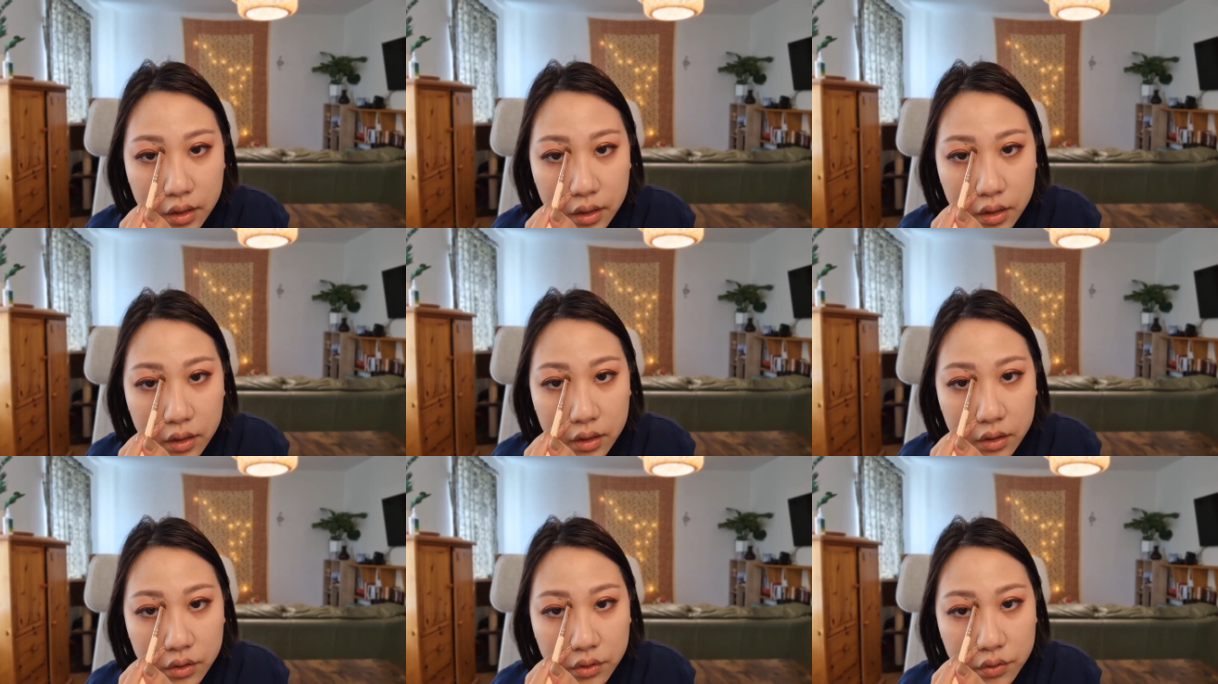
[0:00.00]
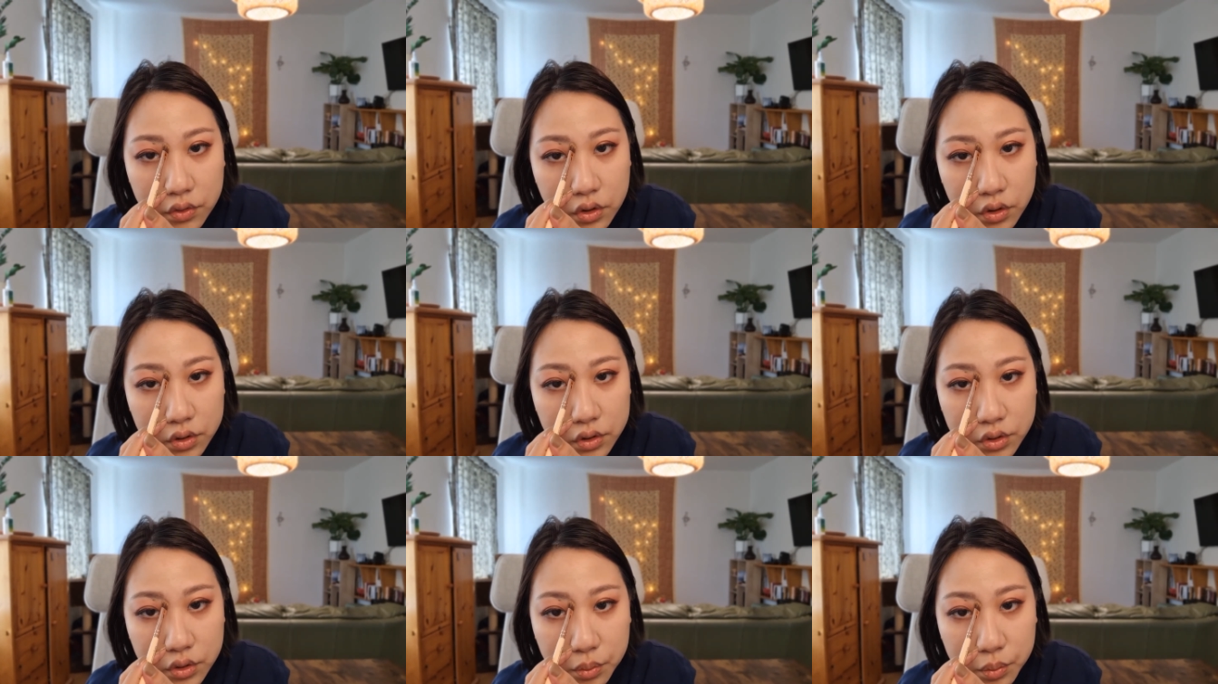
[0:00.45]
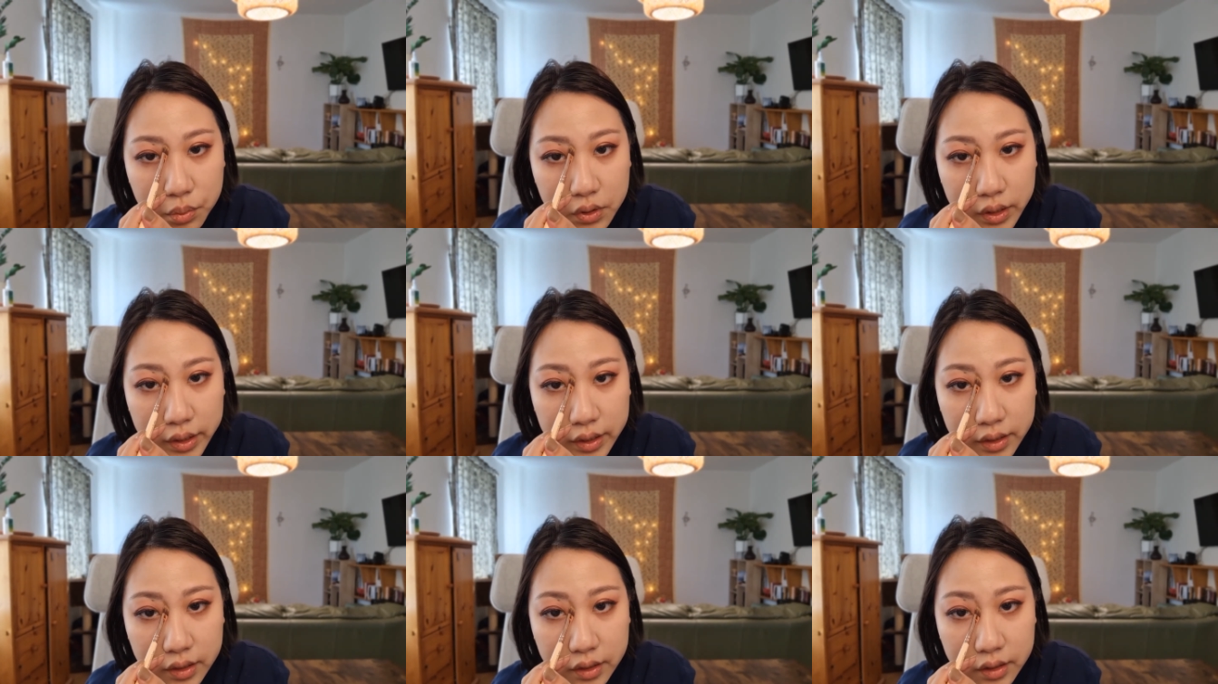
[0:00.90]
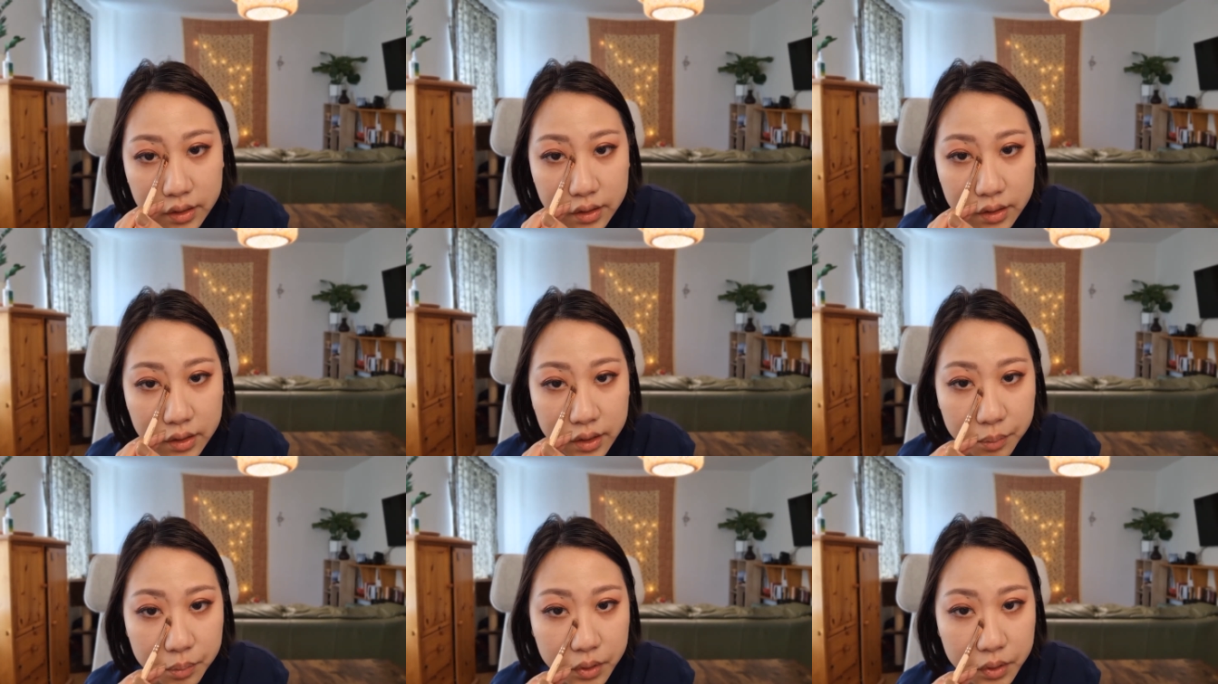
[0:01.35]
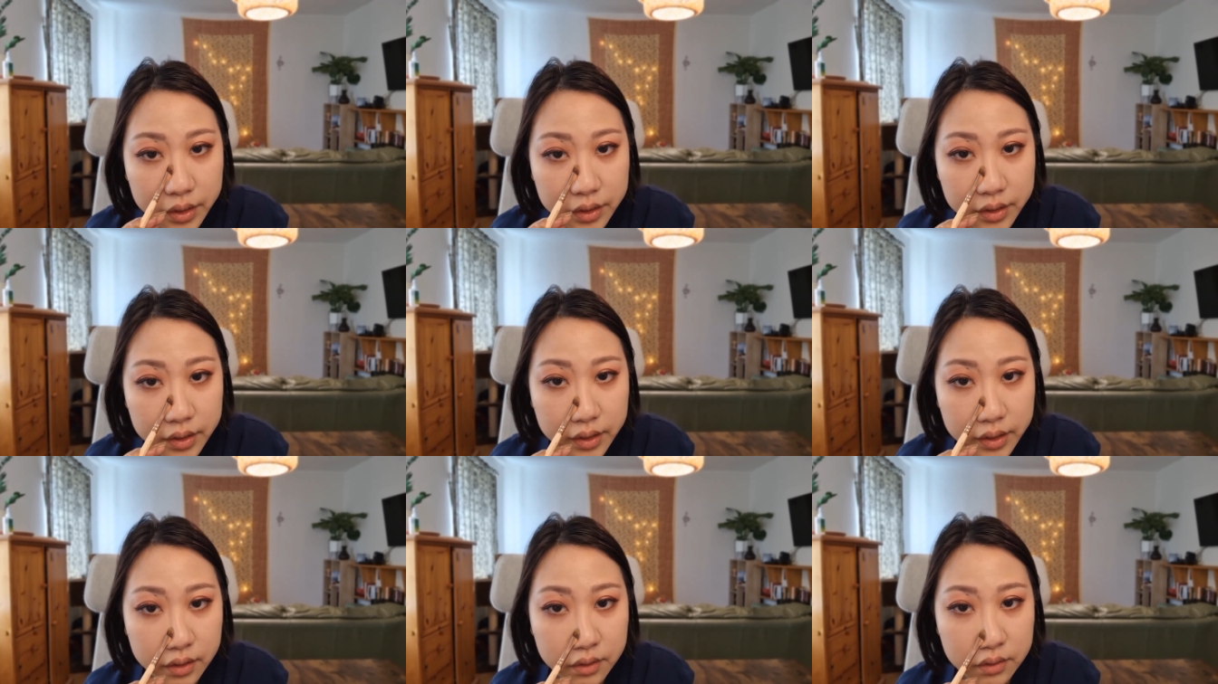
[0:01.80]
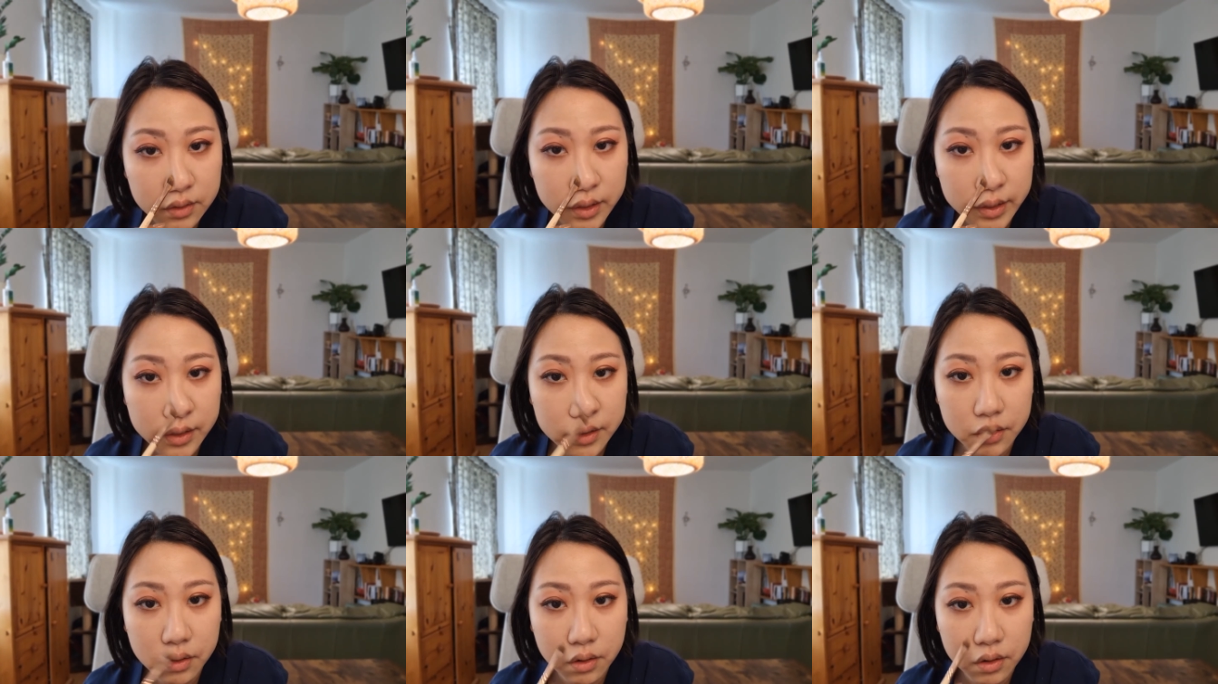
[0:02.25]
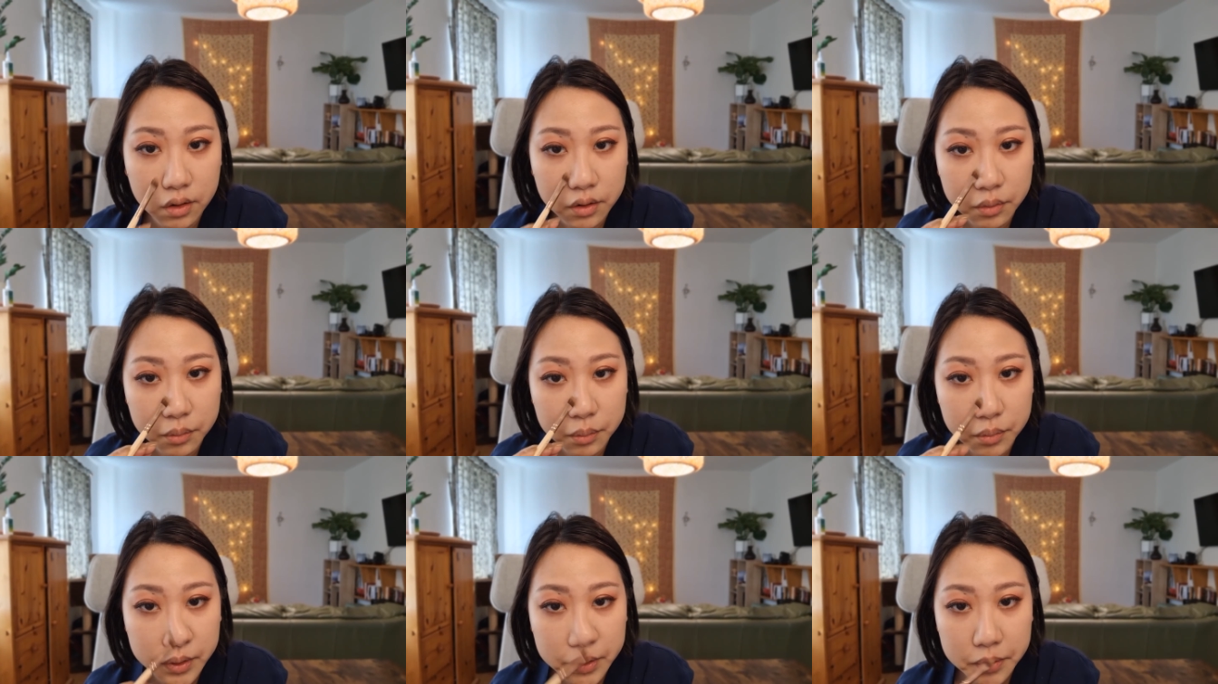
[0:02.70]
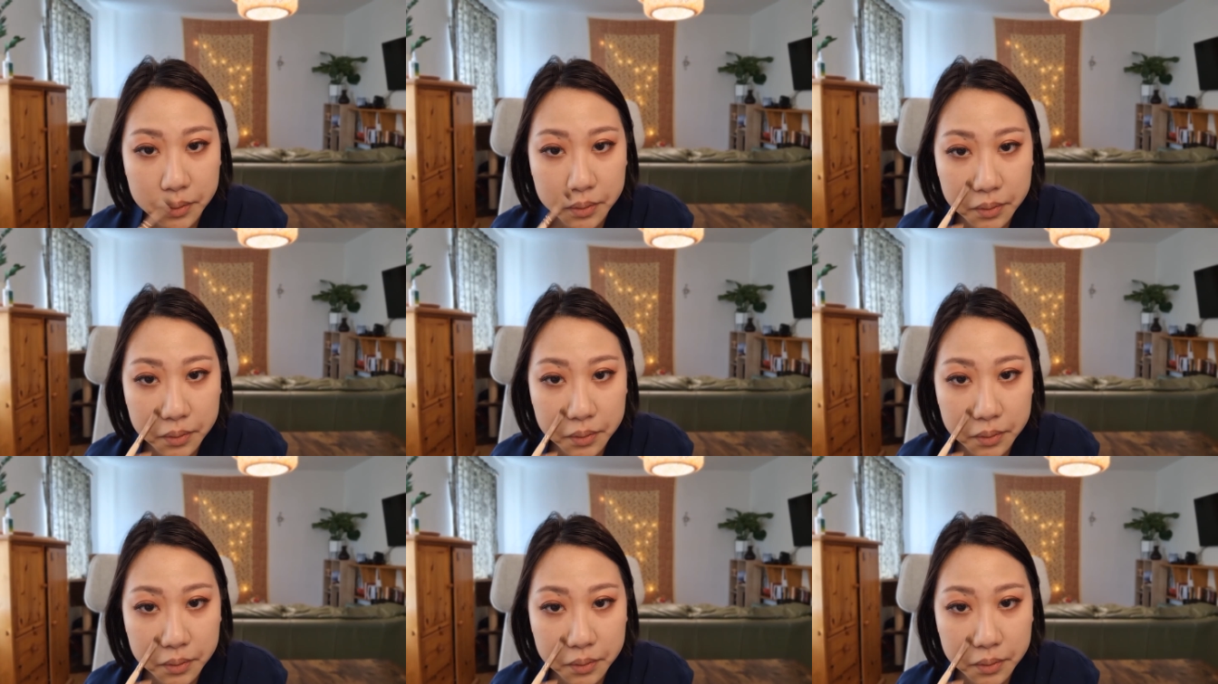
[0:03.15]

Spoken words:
And of course to blend, like blending out later on, but